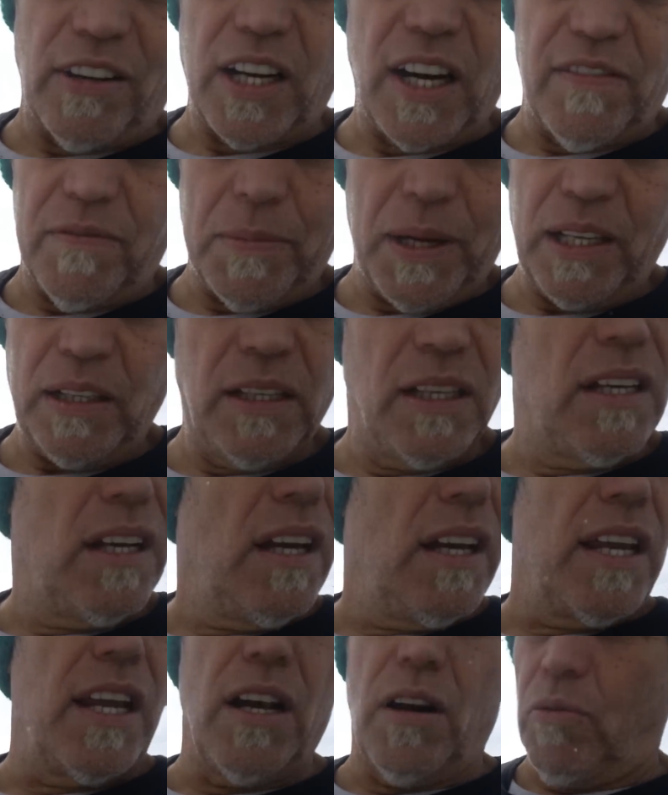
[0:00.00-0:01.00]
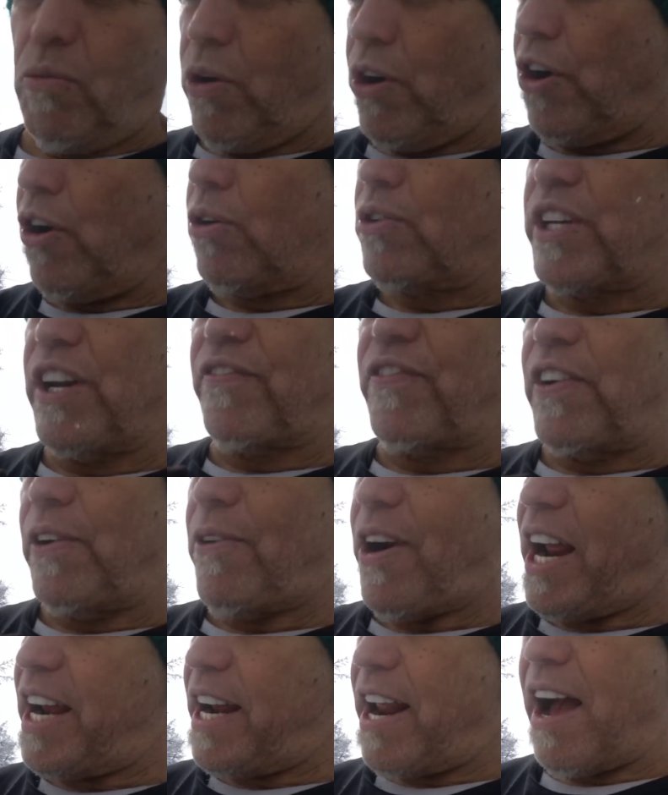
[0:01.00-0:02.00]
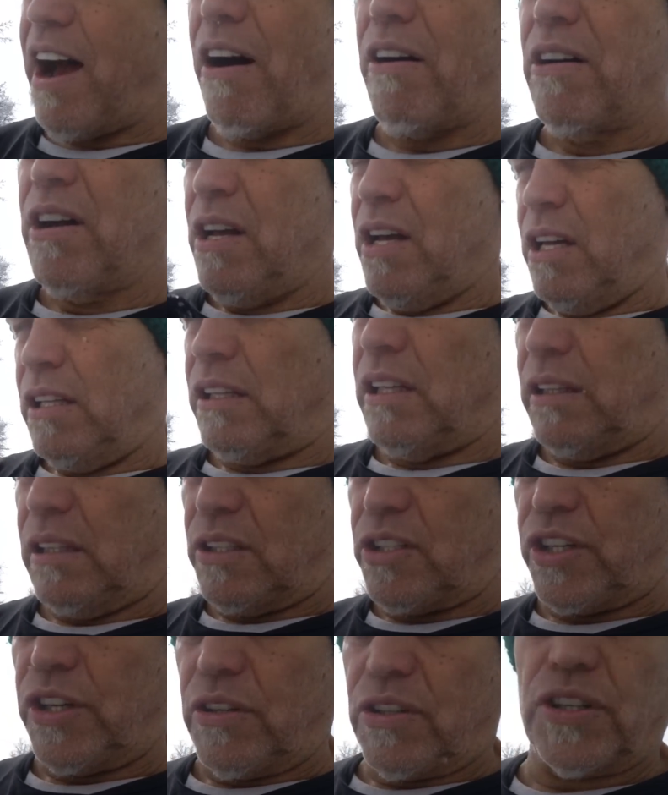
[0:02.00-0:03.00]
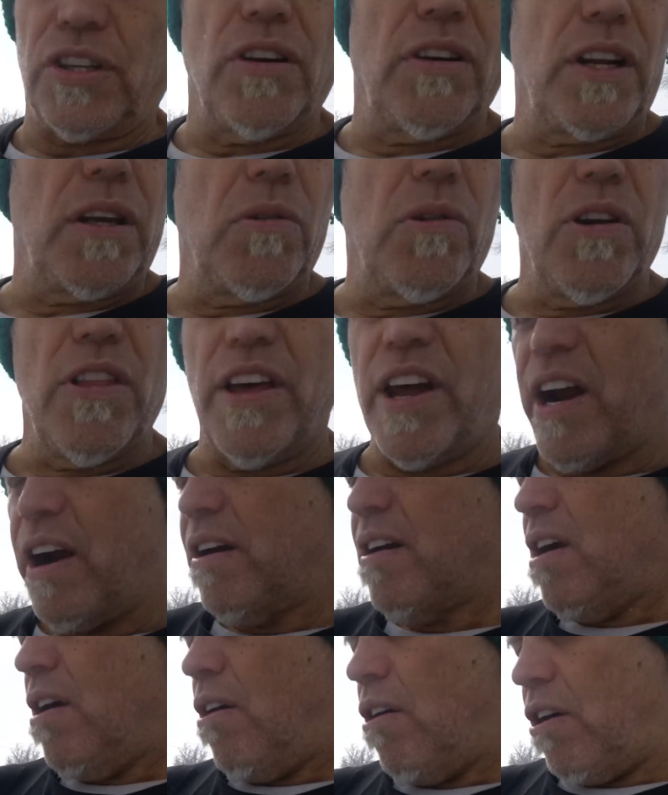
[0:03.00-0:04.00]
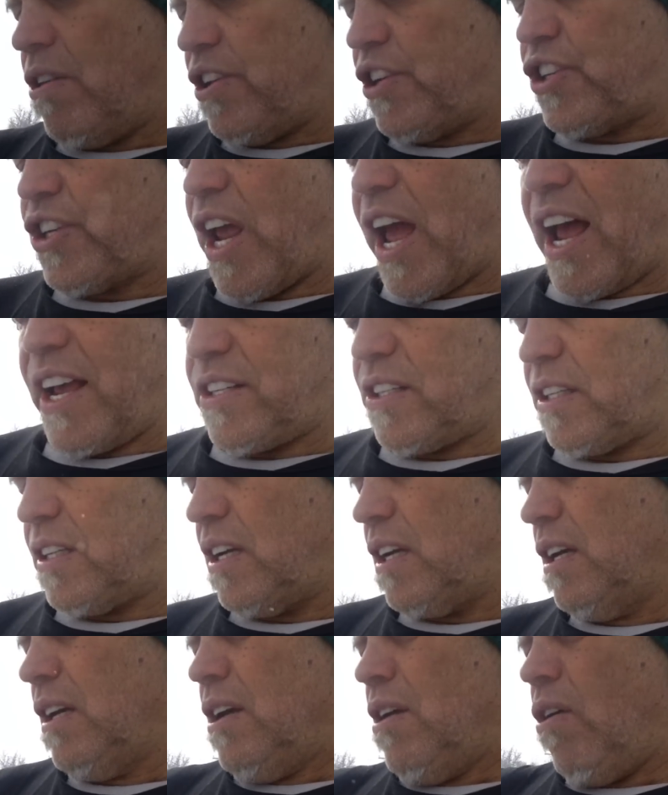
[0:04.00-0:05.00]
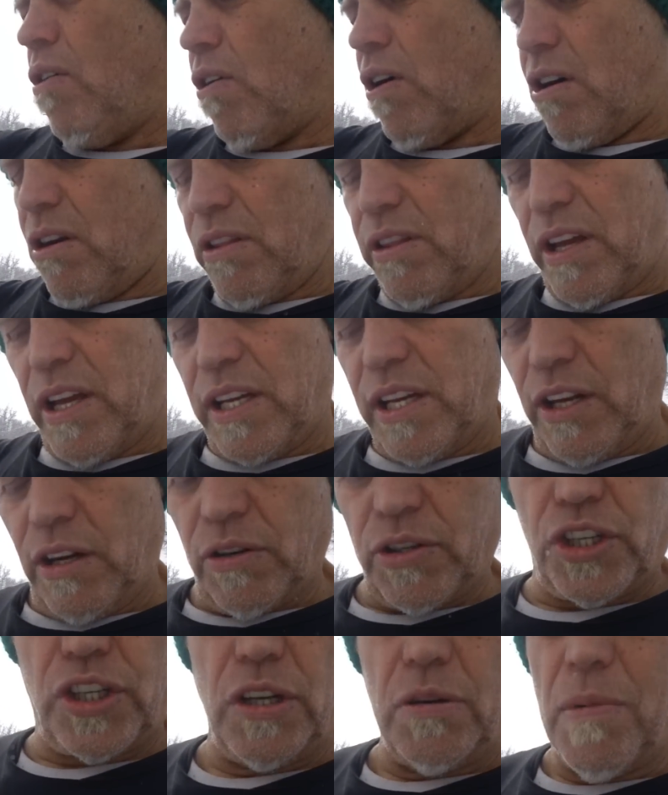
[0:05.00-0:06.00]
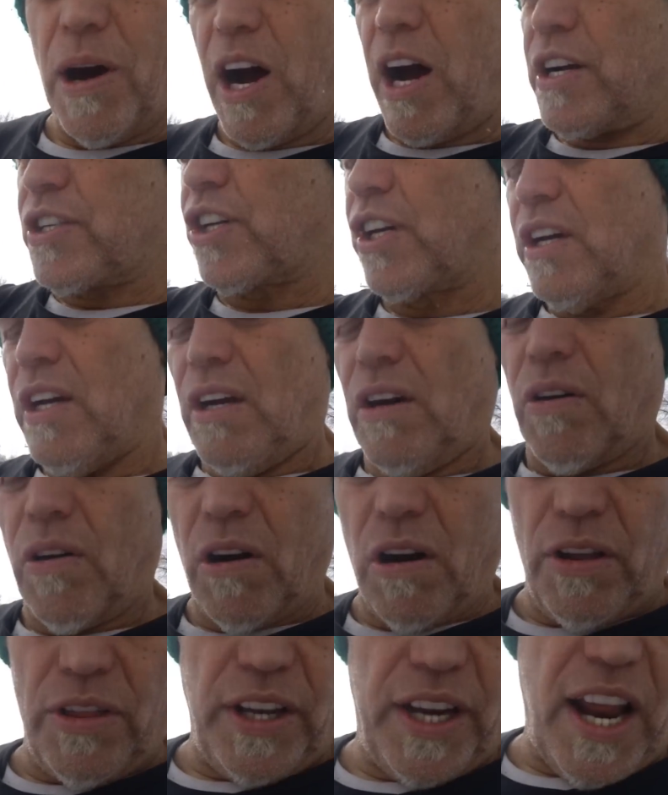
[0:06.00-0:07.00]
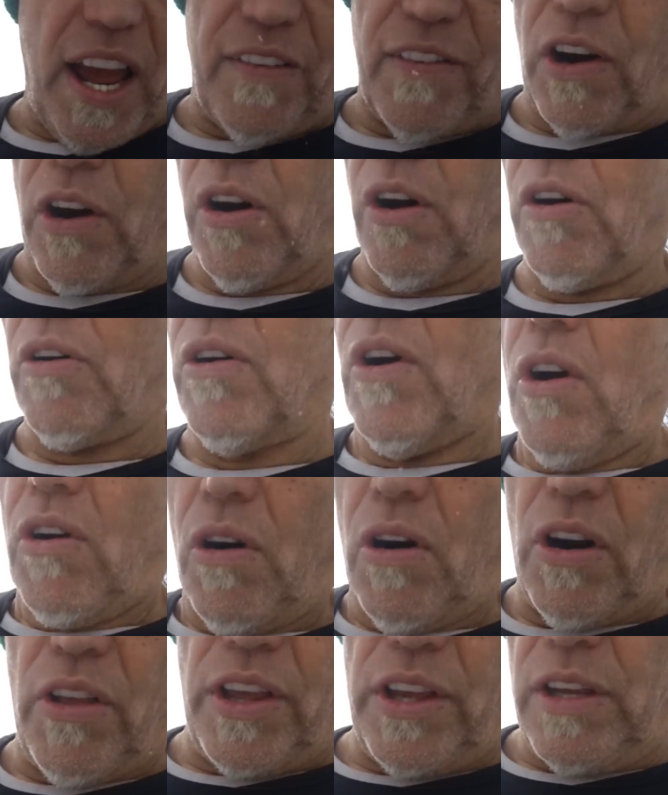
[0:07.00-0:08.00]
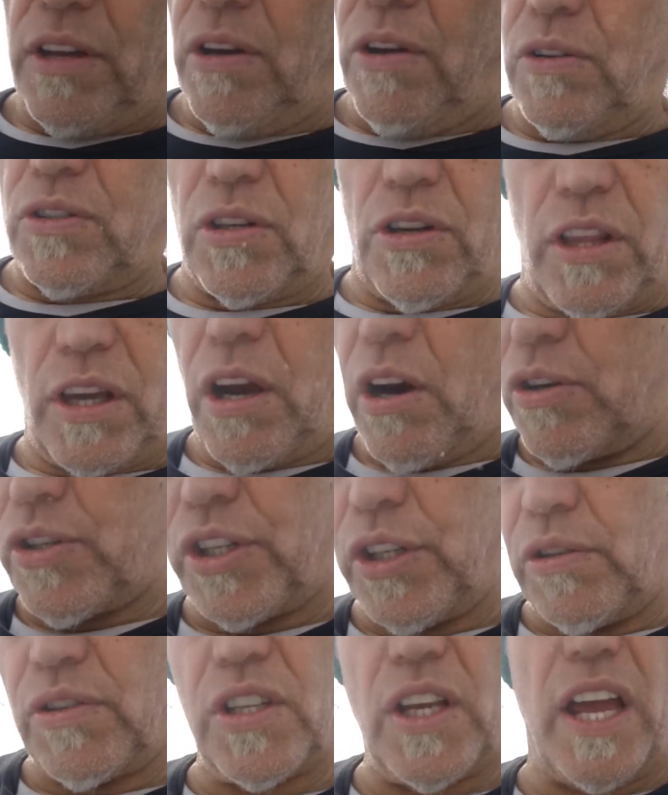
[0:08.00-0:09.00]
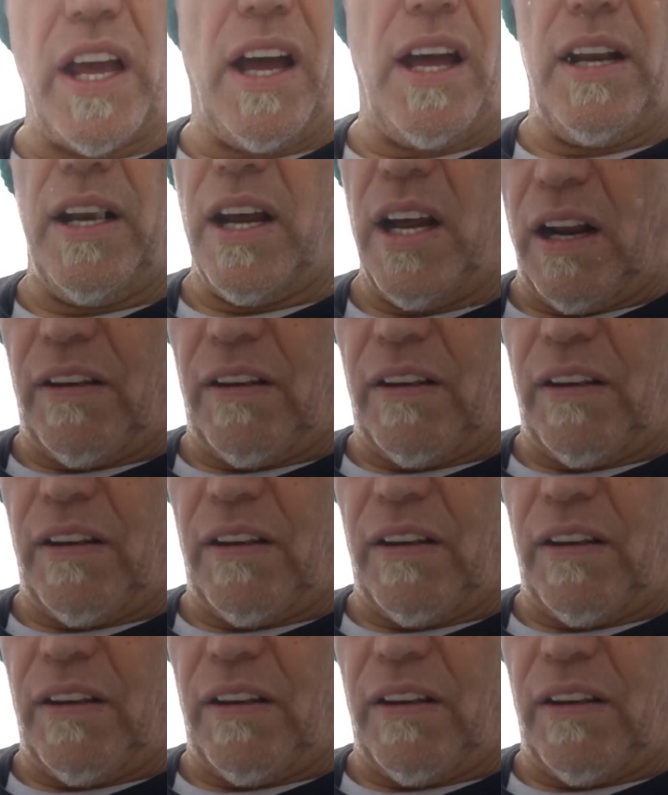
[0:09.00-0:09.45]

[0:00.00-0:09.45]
government. You know, we're no different right now than the Shoshone were there, or the Shasta, or the, you know, Chumash, or the Navajo, or the Utes, or the Goshutes, and none